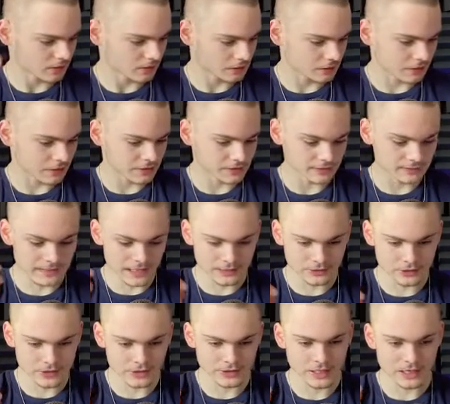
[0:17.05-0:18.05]
this attack
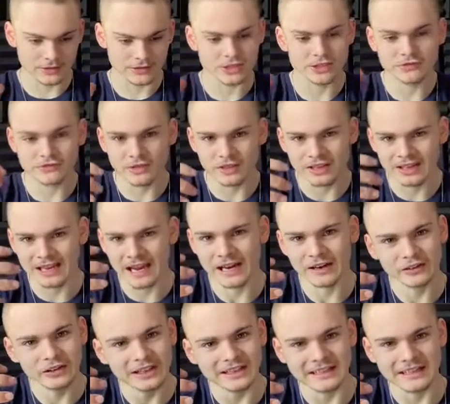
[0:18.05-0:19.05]
strategy, I just felt like I
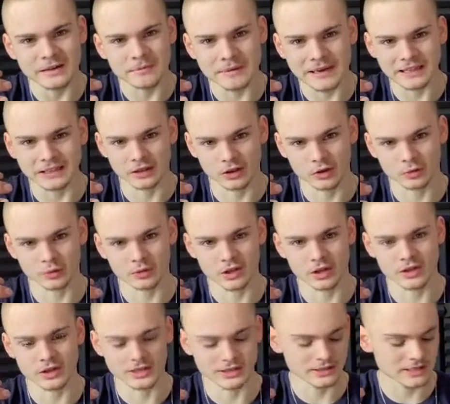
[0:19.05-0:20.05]
really need to make another one
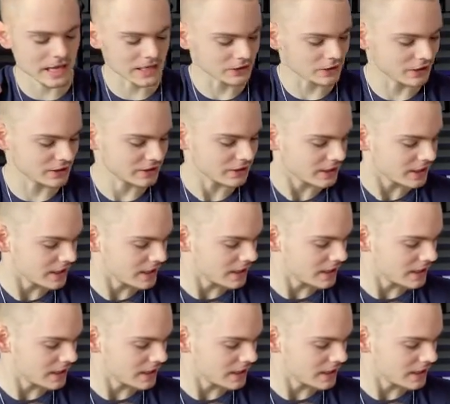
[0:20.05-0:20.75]
on this attack strategy.